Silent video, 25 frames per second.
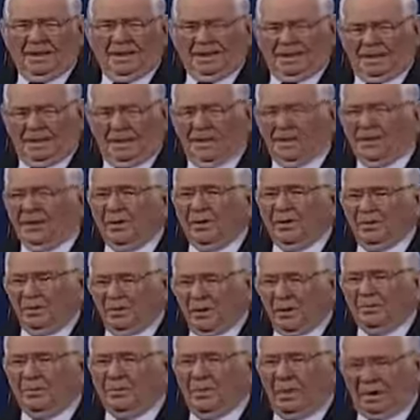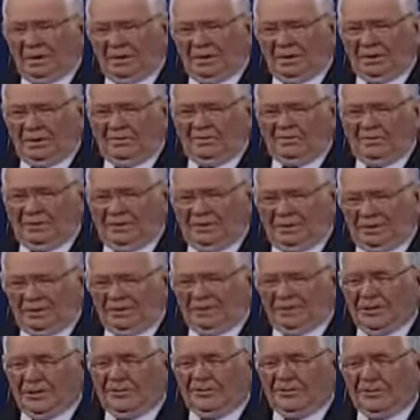And I know them well enough to
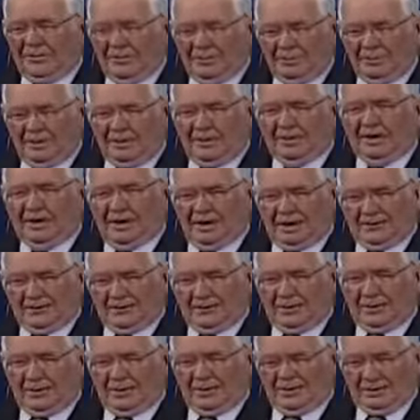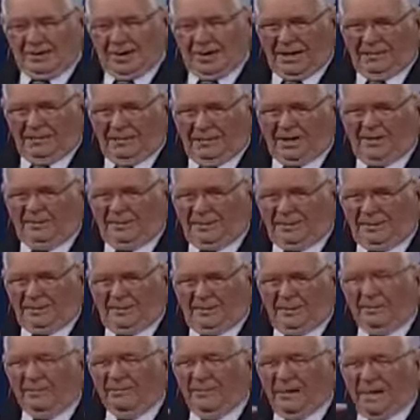know some of them are going to have a hard time
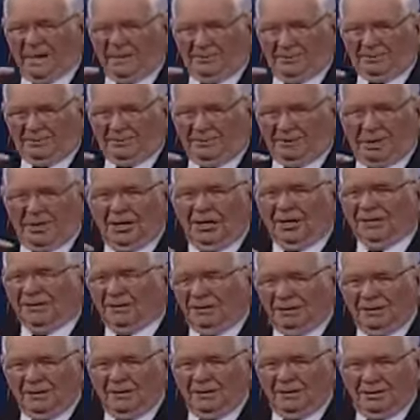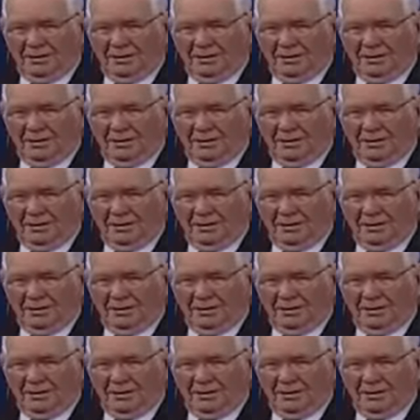keeping their mouth shut